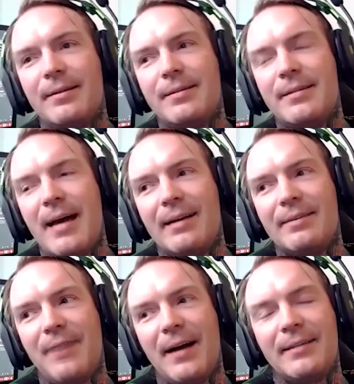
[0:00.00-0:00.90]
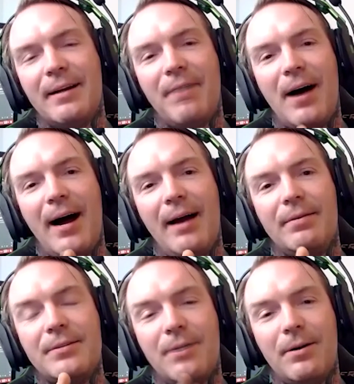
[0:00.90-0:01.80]
satisfaction of, I
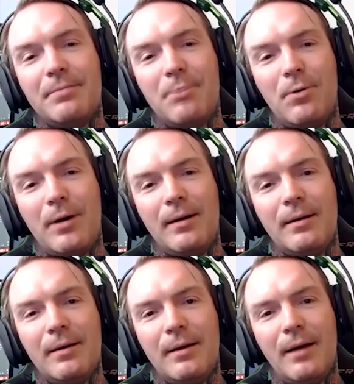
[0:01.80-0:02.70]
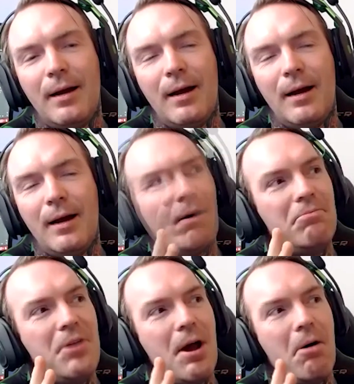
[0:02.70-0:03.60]
start the morning,
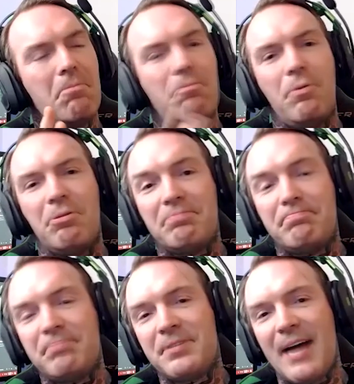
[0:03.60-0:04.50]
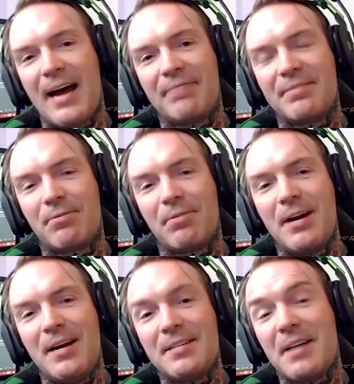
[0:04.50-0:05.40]
you know, with the stack of
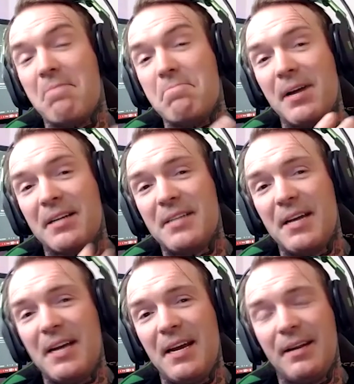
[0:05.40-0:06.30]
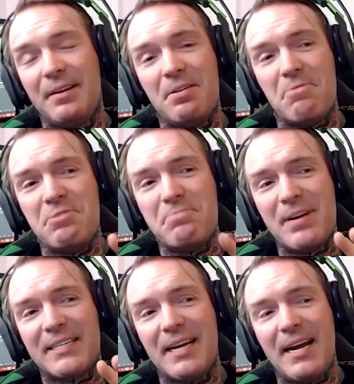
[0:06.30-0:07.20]
screens, I mix, you know, you
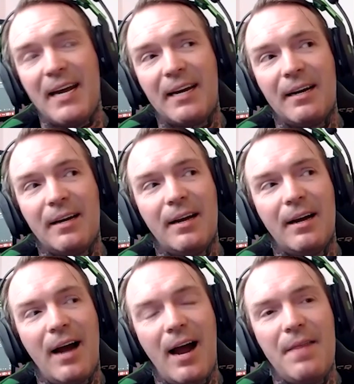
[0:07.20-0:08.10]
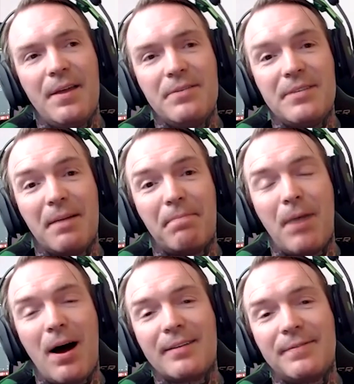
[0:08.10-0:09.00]
mix ink, and then you see a
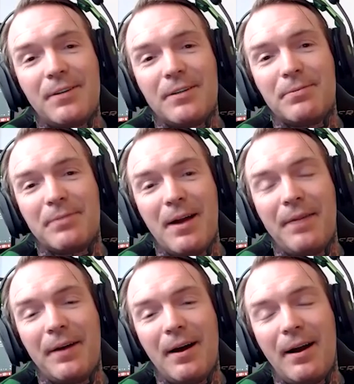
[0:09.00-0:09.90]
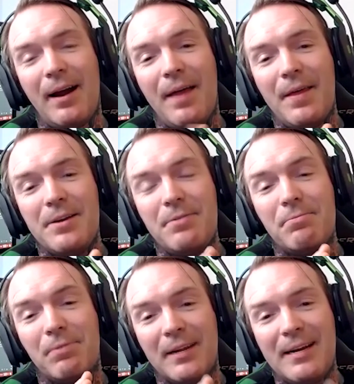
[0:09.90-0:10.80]
box of shirts with nothing on it, and then
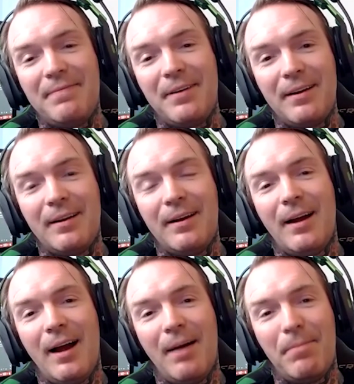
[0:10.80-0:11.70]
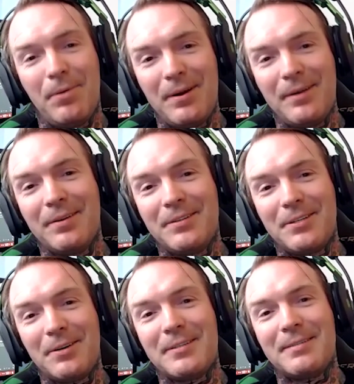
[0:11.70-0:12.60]
you're leaving, putting those
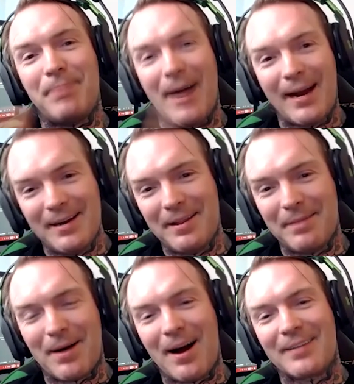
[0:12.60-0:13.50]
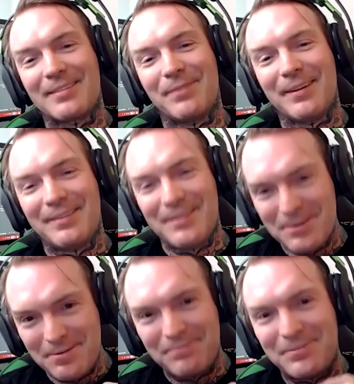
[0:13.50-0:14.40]
shirts back into the box with,
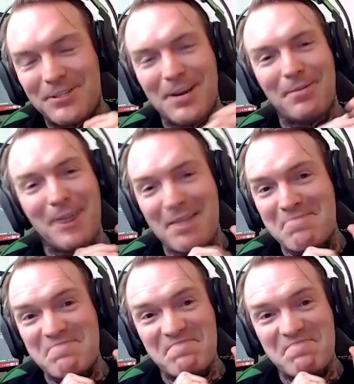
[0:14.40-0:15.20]
you've generated